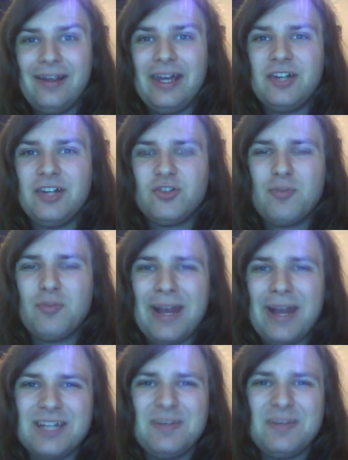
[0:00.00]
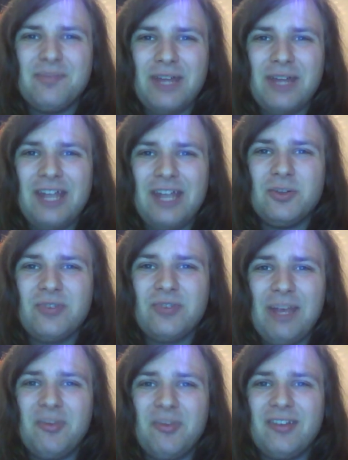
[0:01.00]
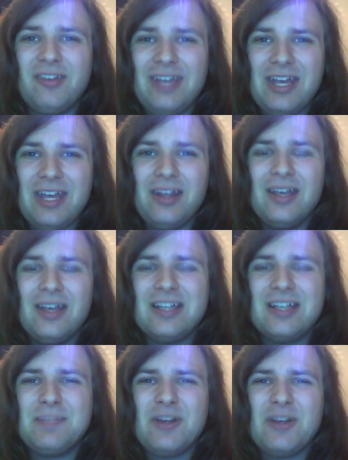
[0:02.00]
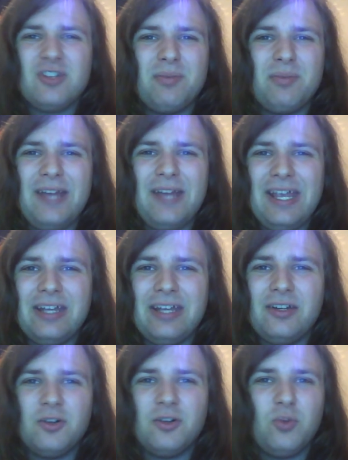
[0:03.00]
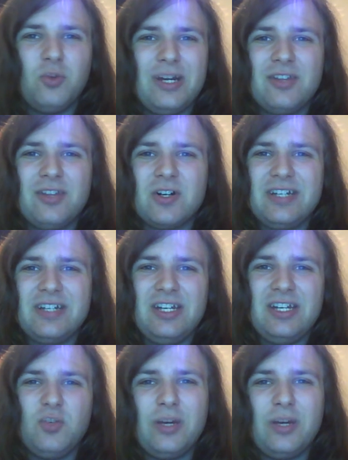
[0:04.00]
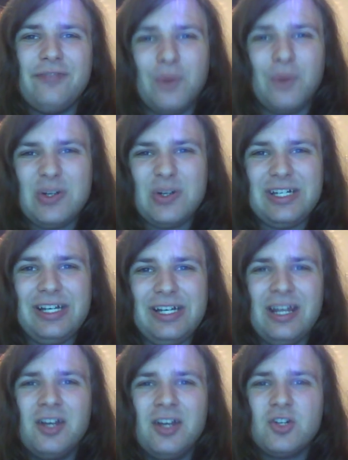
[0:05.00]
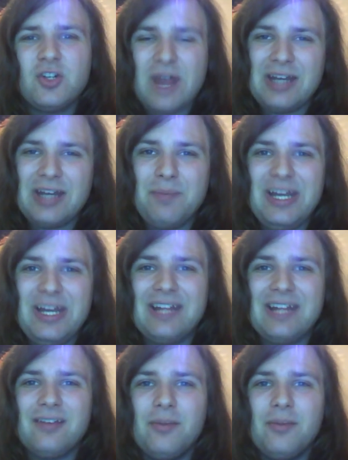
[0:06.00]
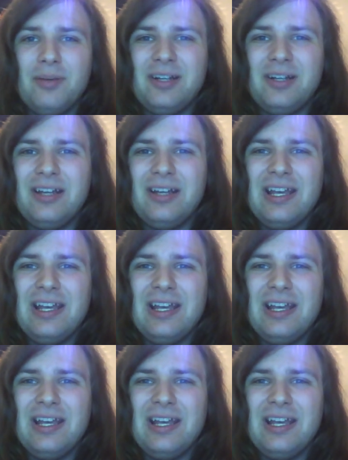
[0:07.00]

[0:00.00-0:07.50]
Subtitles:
And it just reminds me of playing those games as a kid, especially playing it, 2013, 2014, trying to beat it. But